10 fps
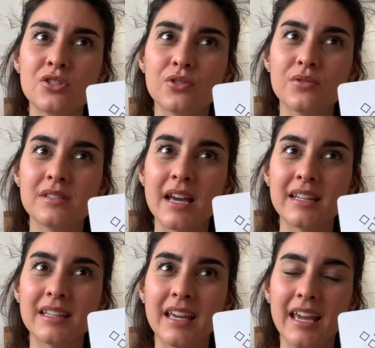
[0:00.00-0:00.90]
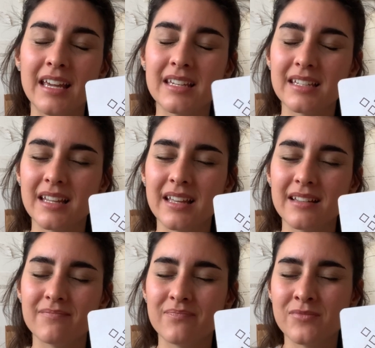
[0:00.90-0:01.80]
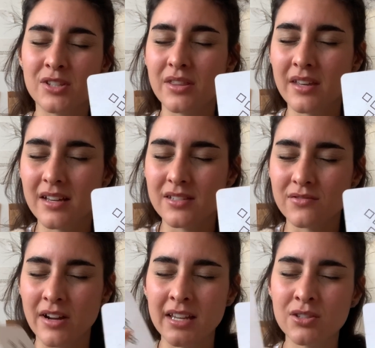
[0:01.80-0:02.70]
to dedicate to this, right?